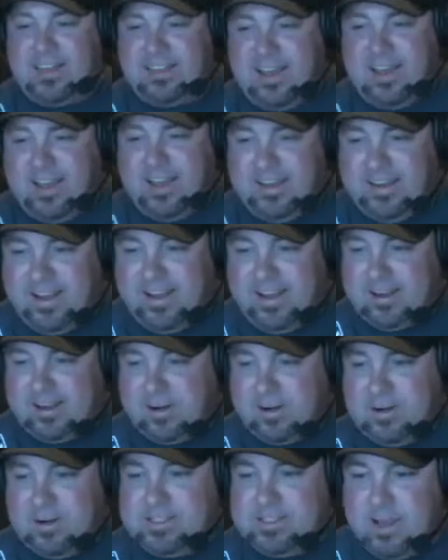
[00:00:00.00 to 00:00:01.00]
I thought uh, yeah. uh,
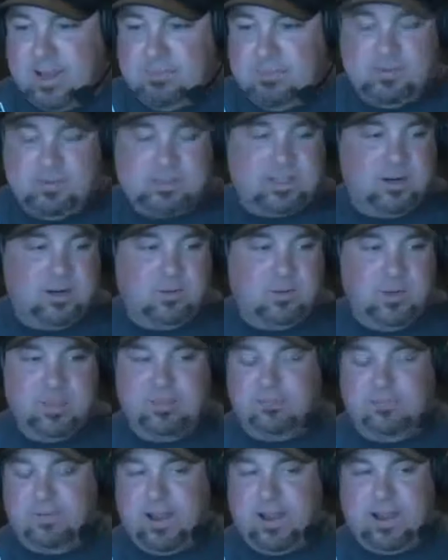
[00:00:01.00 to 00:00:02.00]
Korean Zombie was going to win
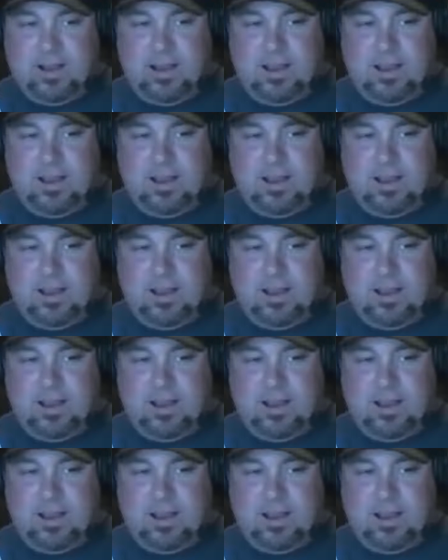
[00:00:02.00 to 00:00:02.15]
the fight,